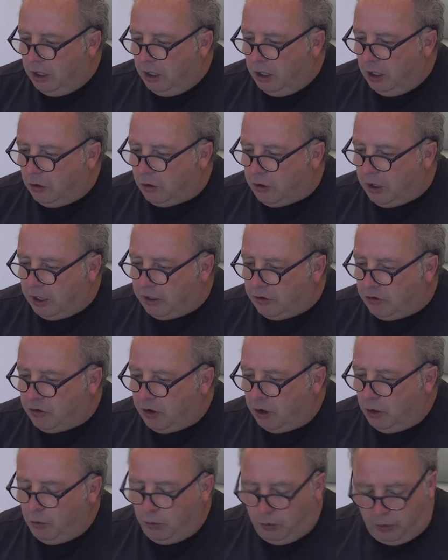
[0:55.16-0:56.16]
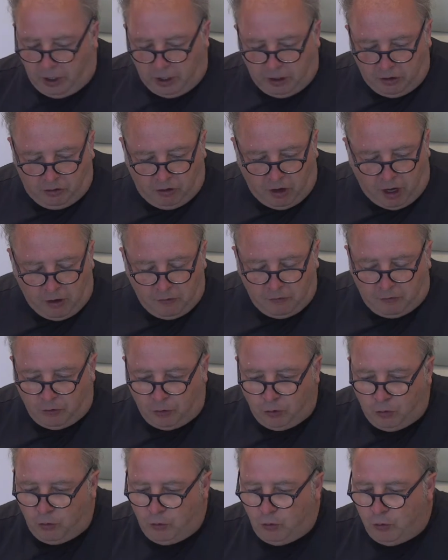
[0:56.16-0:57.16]
Okay, so we had a chat a
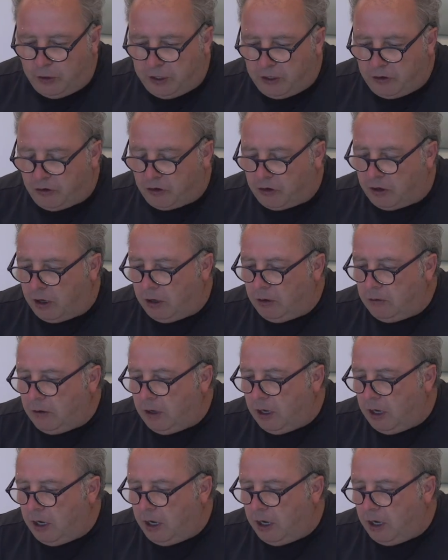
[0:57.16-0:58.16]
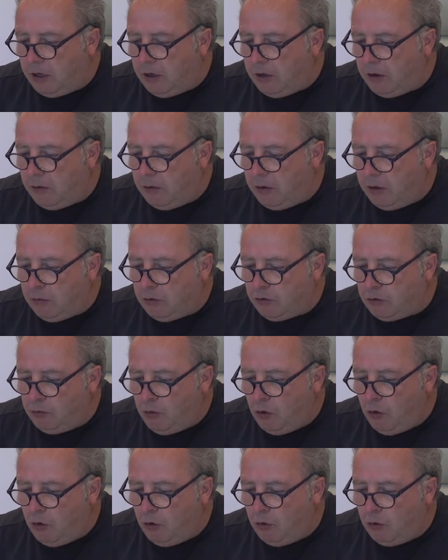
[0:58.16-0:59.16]
few weeks ago and it was
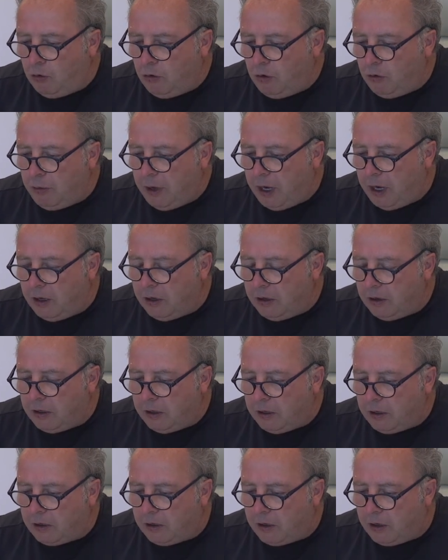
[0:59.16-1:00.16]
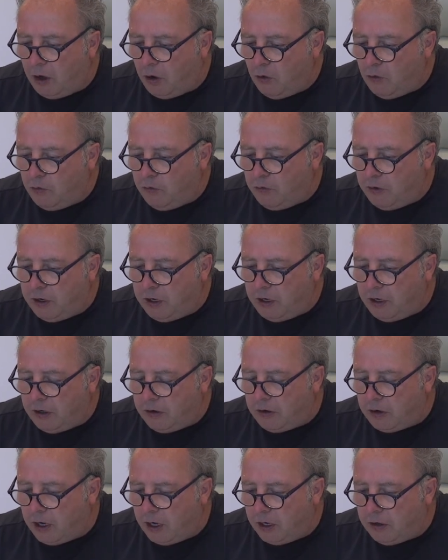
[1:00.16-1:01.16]
more all about the
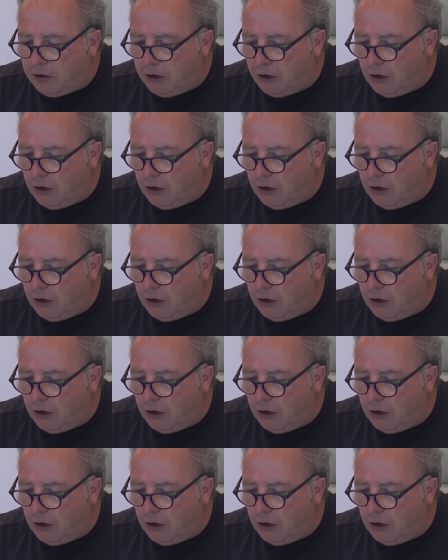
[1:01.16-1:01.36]
COVID and the